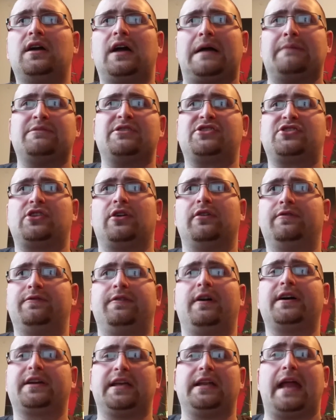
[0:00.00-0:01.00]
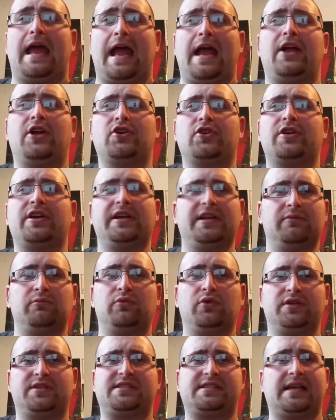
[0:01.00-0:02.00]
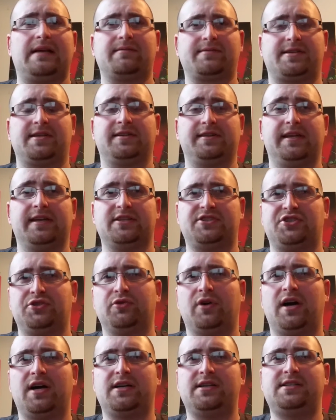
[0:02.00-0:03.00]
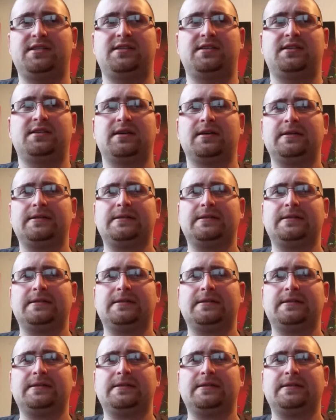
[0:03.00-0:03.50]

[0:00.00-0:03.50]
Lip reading: I'm just so fucking angry at what Samsung did to us